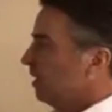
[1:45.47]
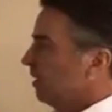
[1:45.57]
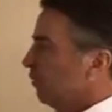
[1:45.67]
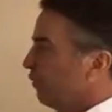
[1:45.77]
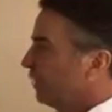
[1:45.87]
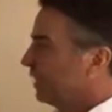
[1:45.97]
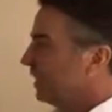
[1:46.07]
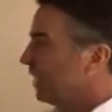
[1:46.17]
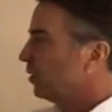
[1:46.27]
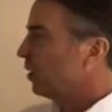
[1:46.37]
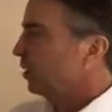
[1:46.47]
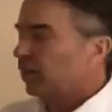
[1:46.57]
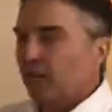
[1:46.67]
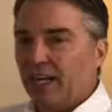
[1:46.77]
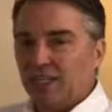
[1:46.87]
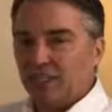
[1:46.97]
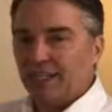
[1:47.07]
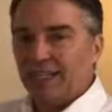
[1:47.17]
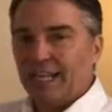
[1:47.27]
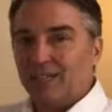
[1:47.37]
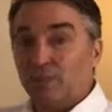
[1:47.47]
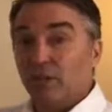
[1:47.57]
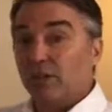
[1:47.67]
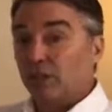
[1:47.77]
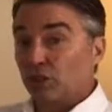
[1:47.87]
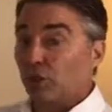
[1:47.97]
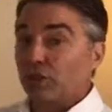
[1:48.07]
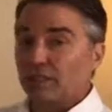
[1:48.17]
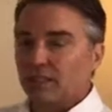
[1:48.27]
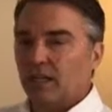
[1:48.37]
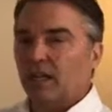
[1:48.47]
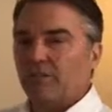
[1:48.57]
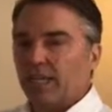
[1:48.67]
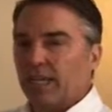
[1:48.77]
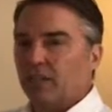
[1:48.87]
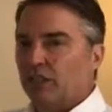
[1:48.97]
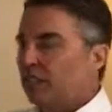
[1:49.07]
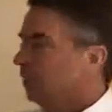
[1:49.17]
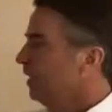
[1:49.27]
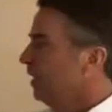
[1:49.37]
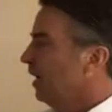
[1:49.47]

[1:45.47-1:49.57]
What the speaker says: The first is energy generation, and that is both the source of the energy